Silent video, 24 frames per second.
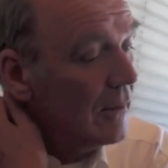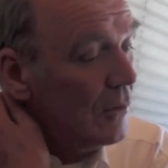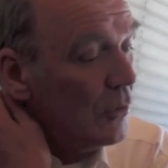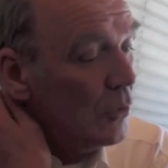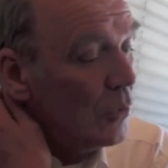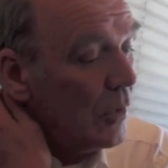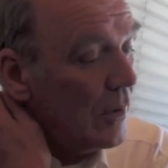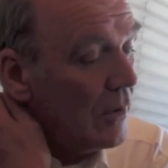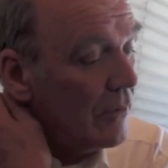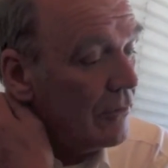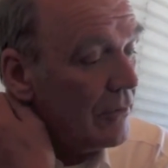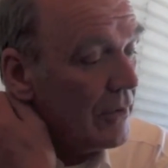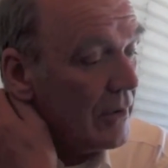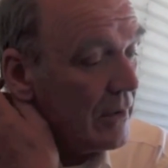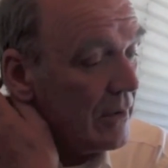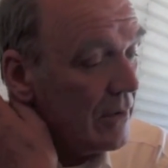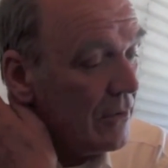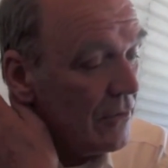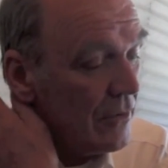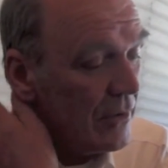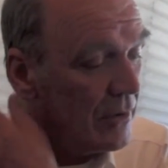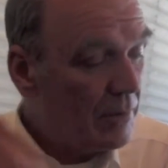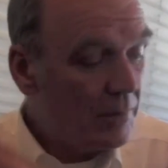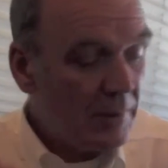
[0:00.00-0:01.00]
you have the
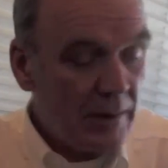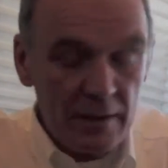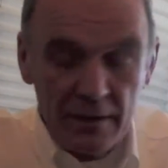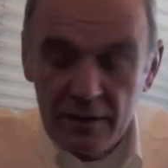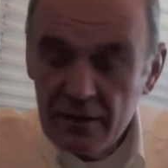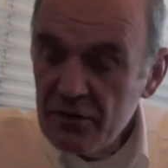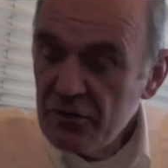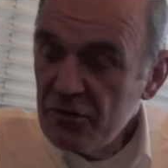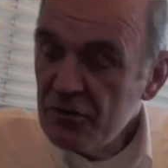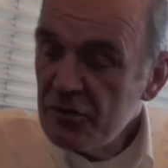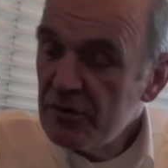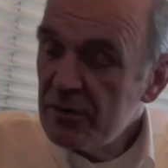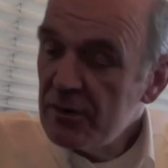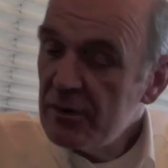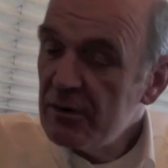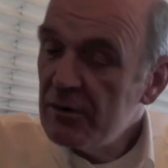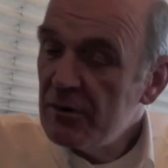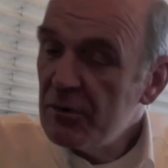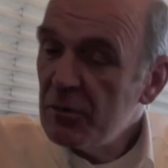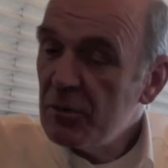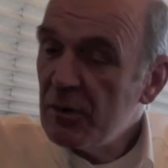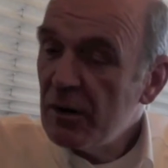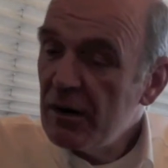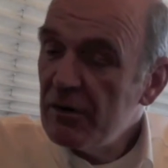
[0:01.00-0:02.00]
disadvantage
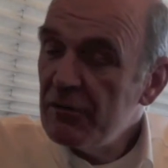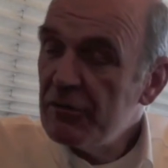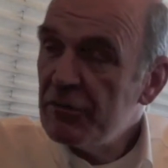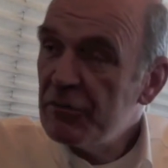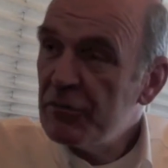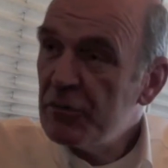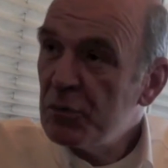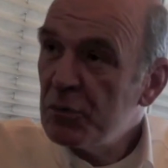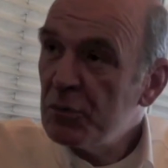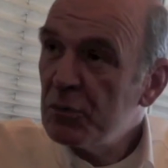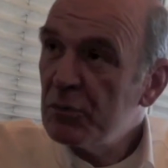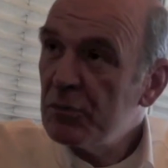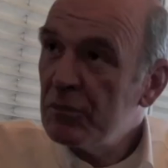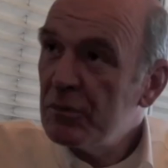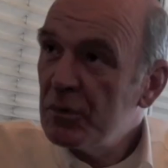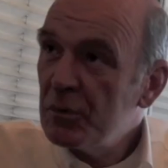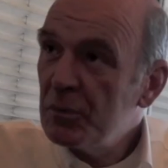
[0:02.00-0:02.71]
that you have to